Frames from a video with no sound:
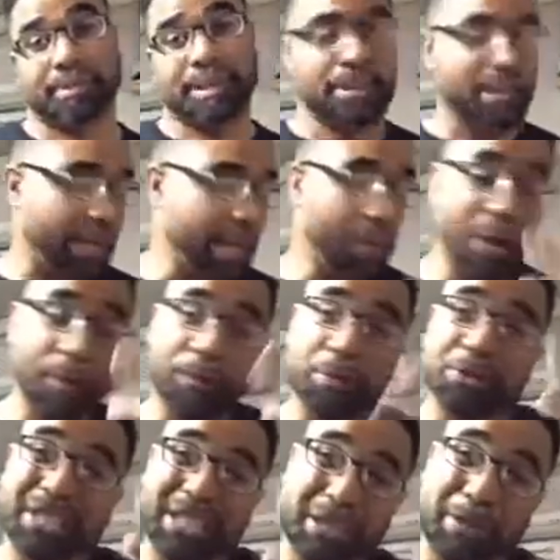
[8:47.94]
Look, he went from
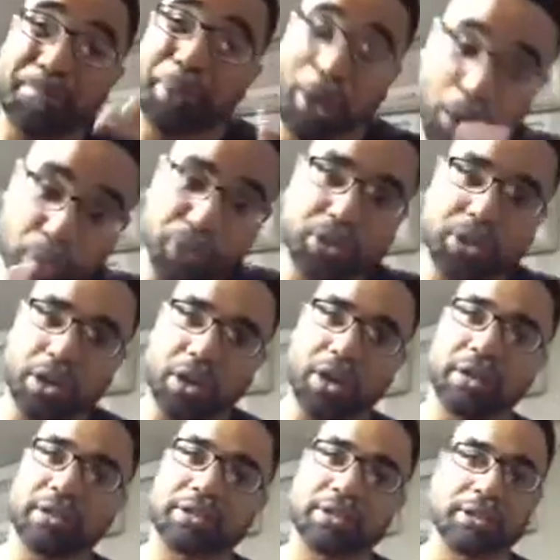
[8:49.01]
selling
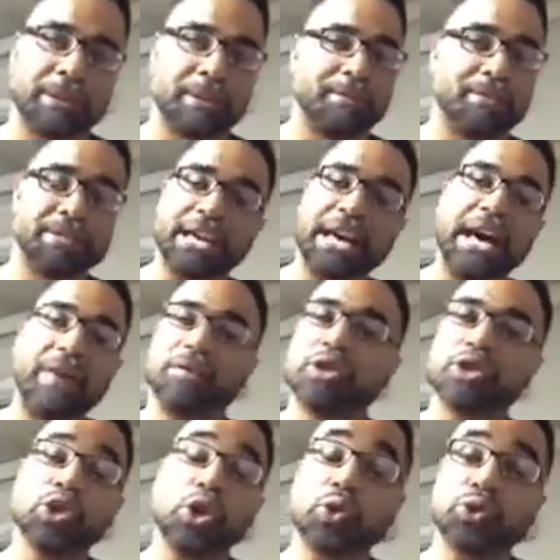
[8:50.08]
postcards to having
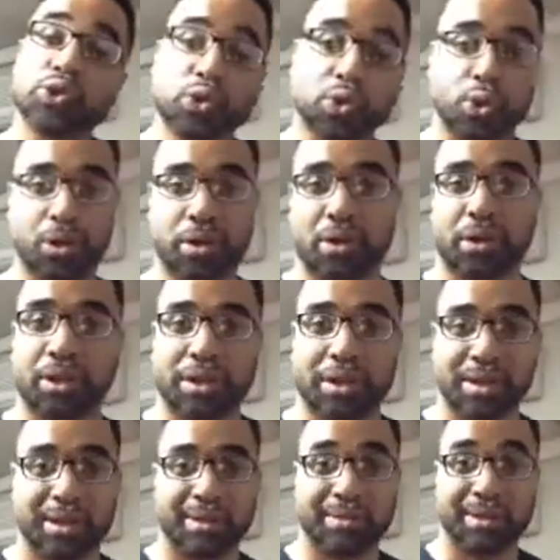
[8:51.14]
his own store.
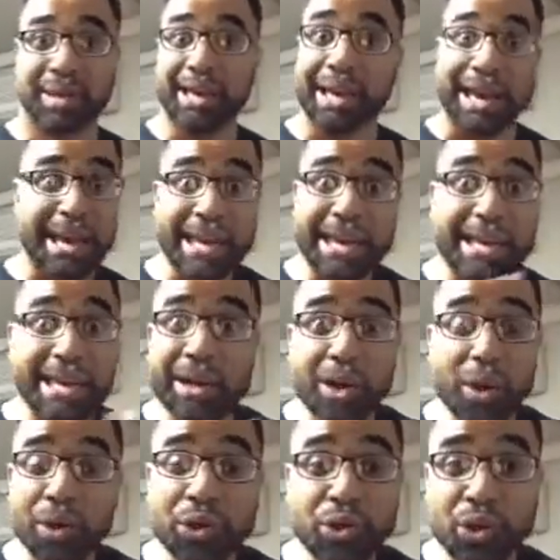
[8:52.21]
And he didn't
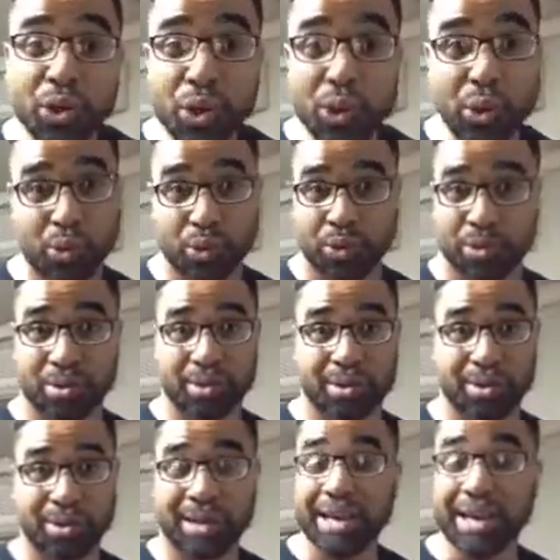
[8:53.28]
go to school.
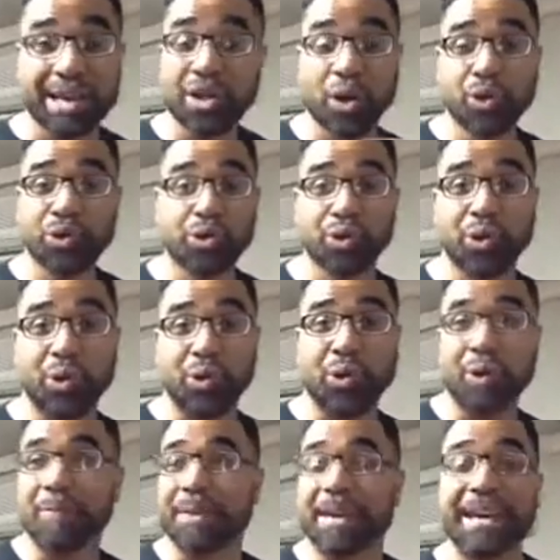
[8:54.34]
He didn't go to
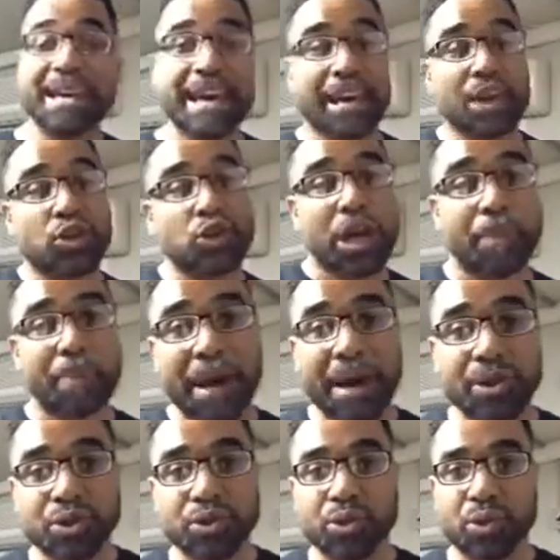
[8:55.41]
school. He had to drop
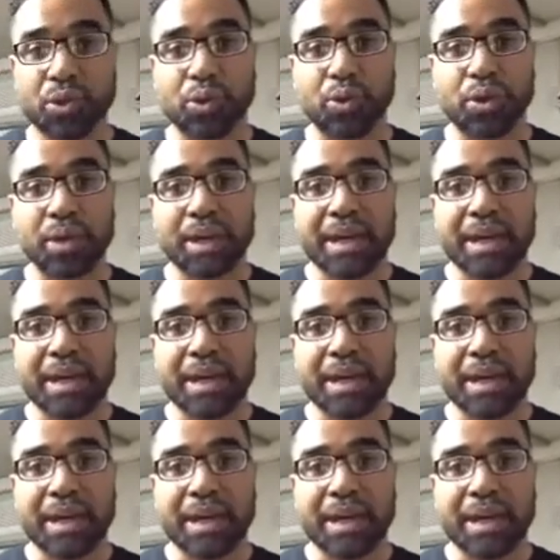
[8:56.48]
out of school.